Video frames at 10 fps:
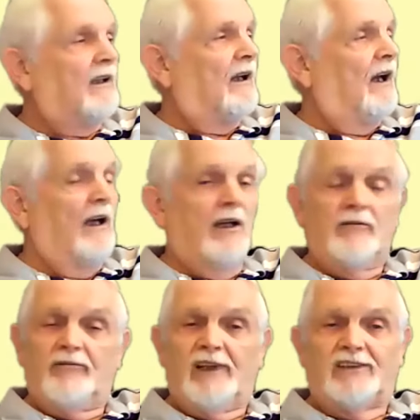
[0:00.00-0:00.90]
a
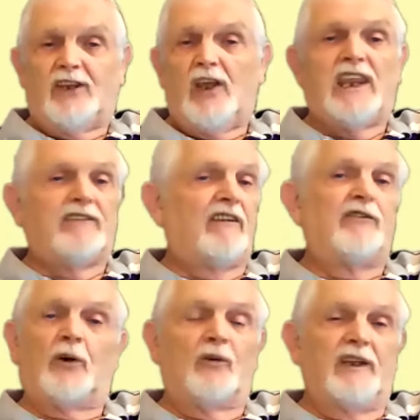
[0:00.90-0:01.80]
tenth of a
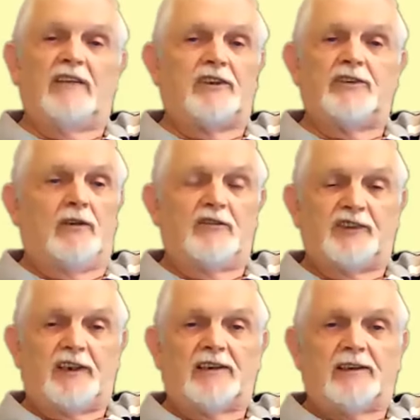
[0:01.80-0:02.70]
volt there for talk's
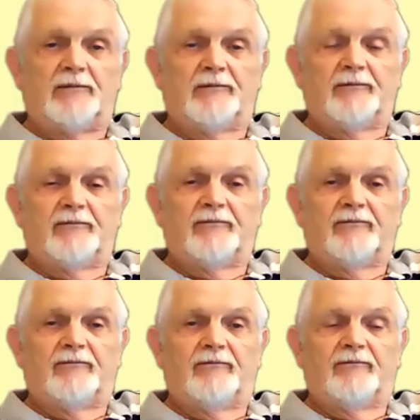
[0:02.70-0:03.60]
sake,
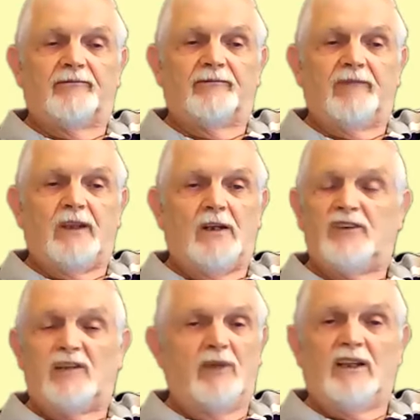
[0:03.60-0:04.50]

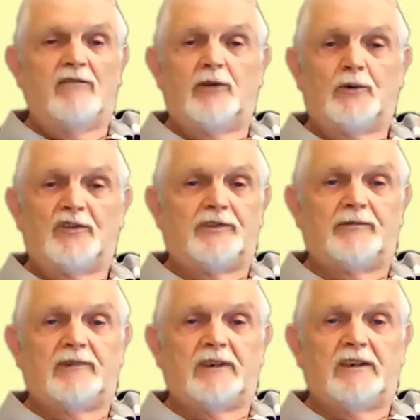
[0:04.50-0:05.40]
100 millivolts.
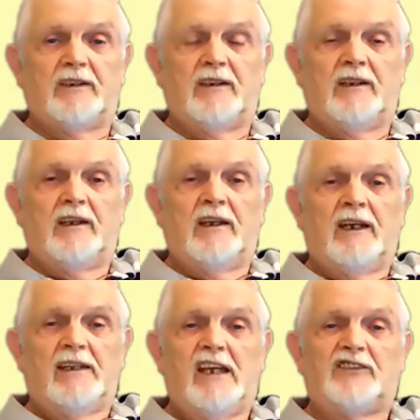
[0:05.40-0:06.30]

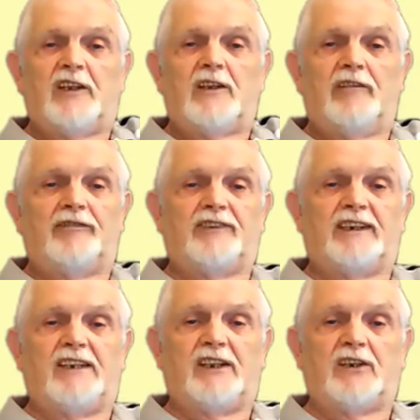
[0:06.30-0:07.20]
And that's enough to
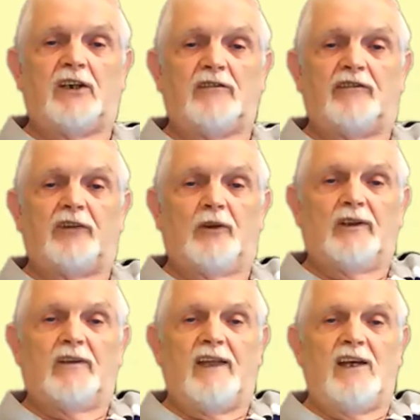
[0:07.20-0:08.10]
get the current
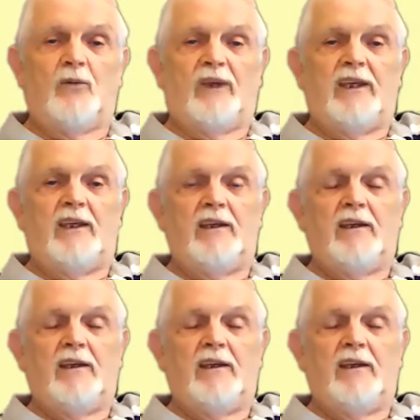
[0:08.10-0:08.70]
flowing that way.